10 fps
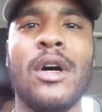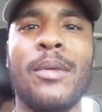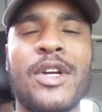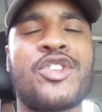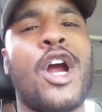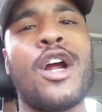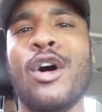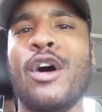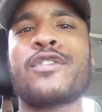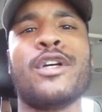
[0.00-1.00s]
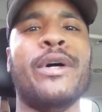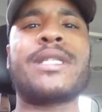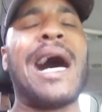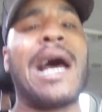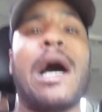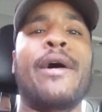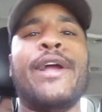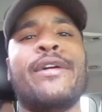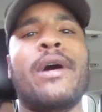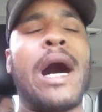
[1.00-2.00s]
know, my shirt off, so it's hot out
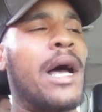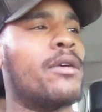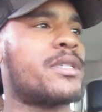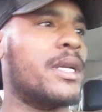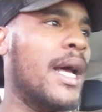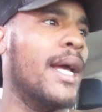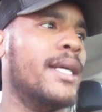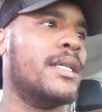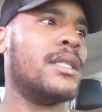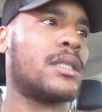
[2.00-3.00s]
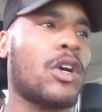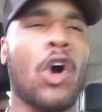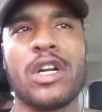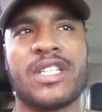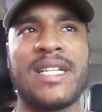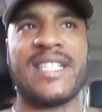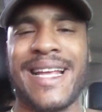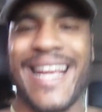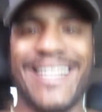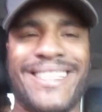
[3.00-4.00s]
here in Ohio today. This car says
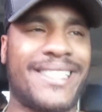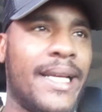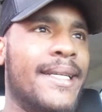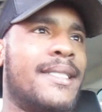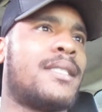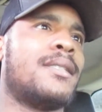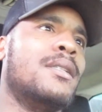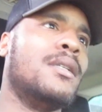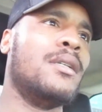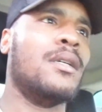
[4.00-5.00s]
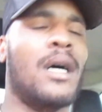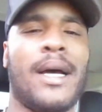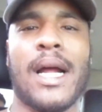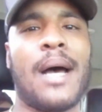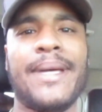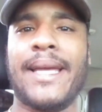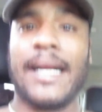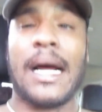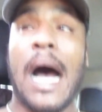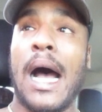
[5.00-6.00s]
it's 86, and I be
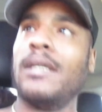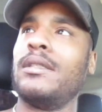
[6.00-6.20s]
getting hot,